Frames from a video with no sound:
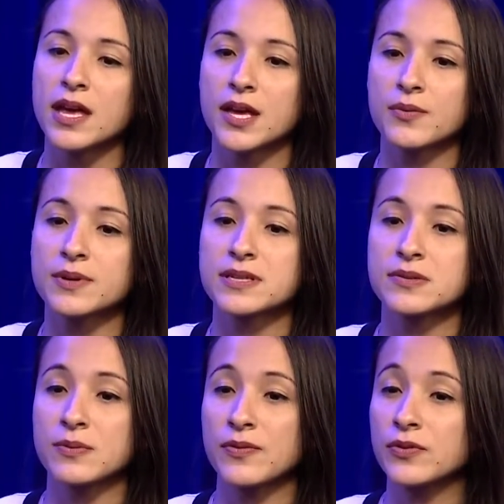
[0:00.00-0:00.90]
It
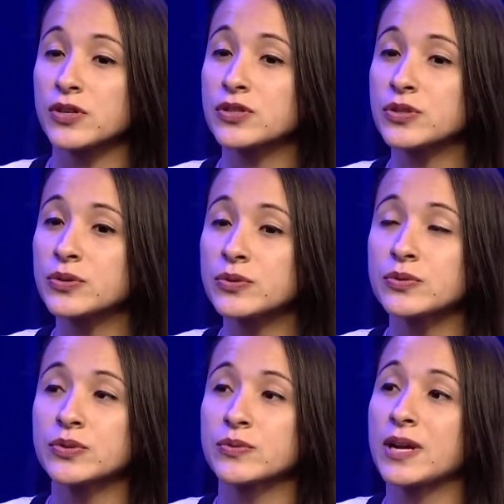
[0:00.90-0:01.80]
was roughly
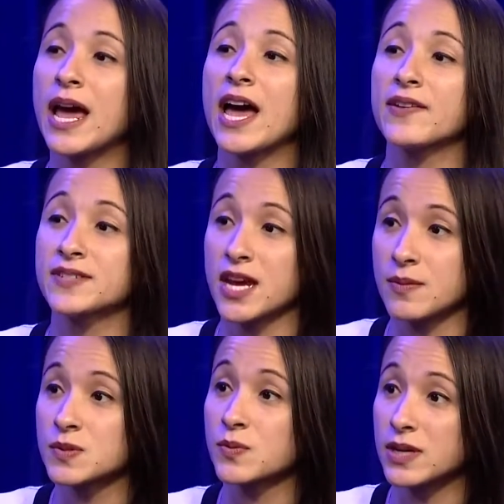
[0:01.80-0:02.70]
2.5
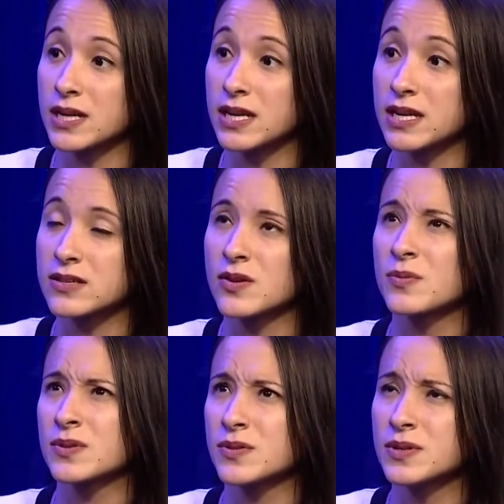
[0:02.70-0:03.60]
times what it is,
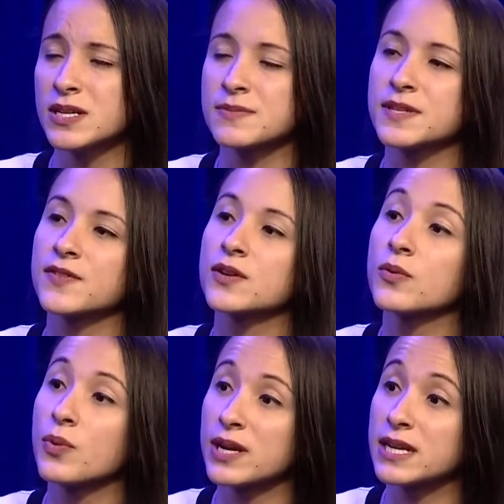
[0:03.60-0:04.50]
almost 3 times even
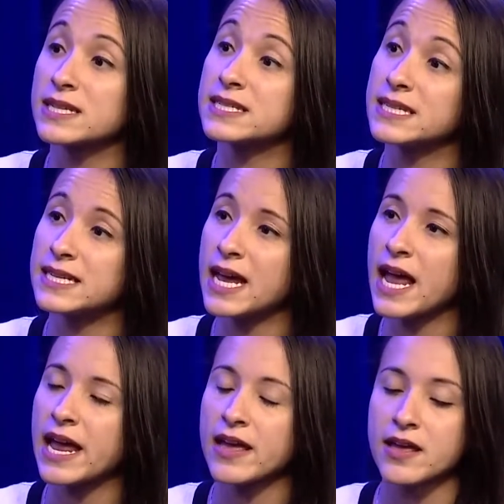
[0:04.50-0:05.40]
what it is
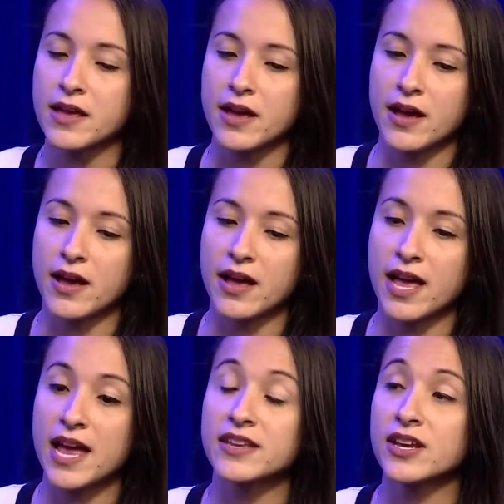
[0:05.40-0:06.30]
today,
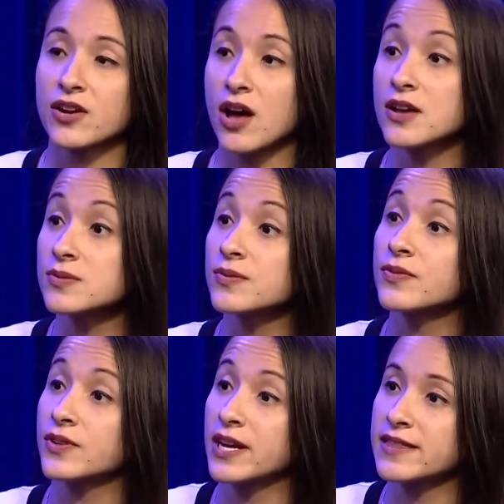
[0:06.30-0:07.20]
and yet calls were
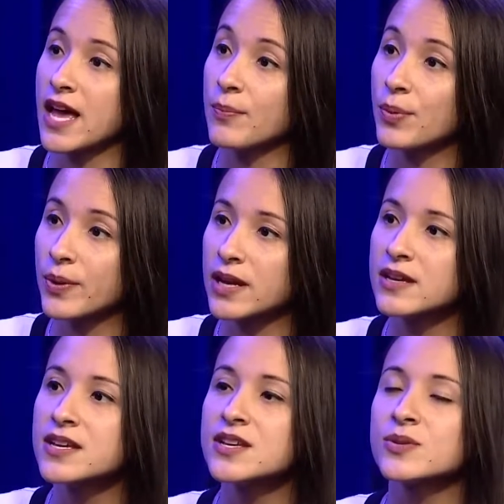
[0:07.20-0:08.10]
free at that point.
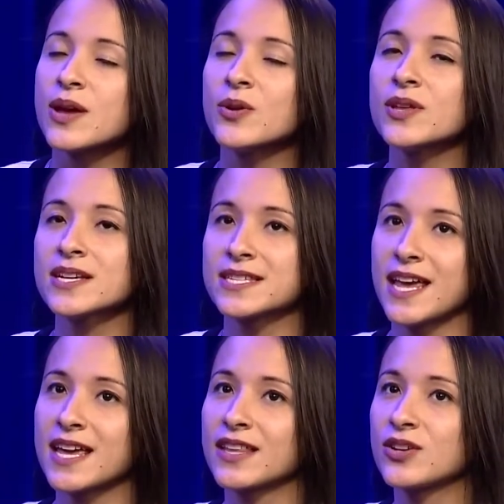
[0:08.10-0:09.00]
So I don't like
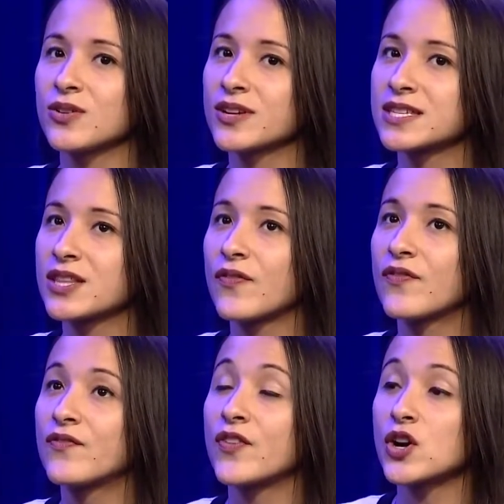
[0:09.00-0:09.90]
saying that New York is the
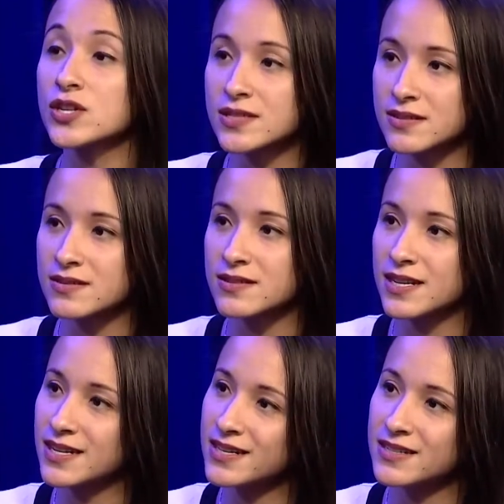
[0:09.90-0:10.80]
first
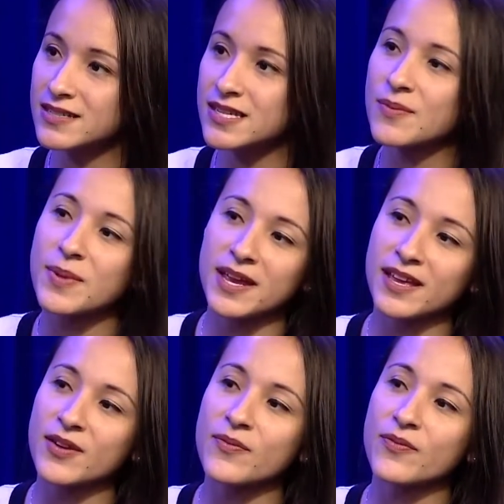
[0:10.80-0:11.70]
city to
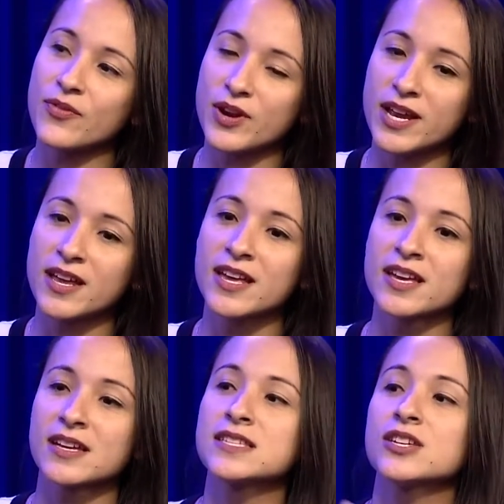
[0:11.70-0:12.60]
make it free,
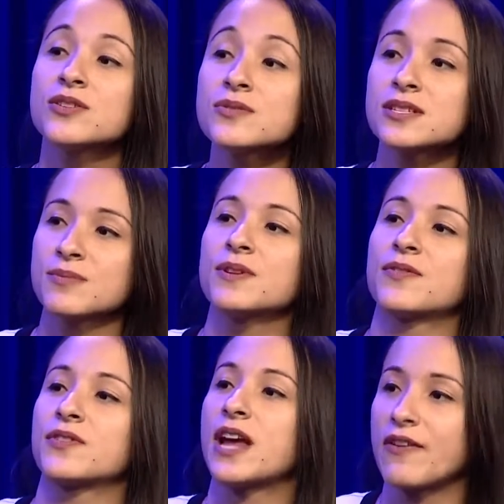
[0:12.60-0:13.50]
because it used to be
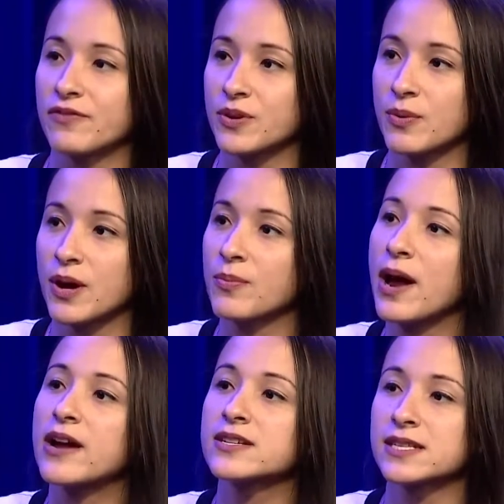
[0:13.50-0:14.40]
free everywhere
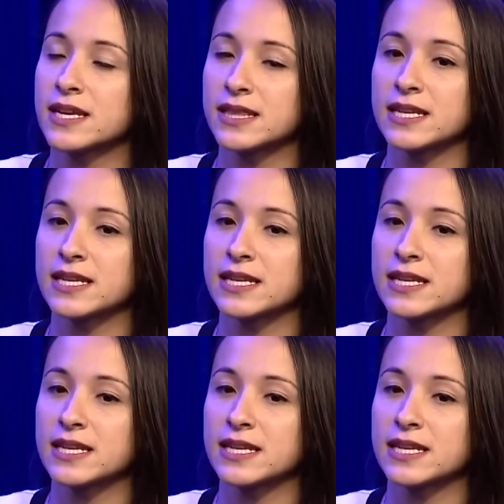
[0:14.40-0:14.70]
prior to like the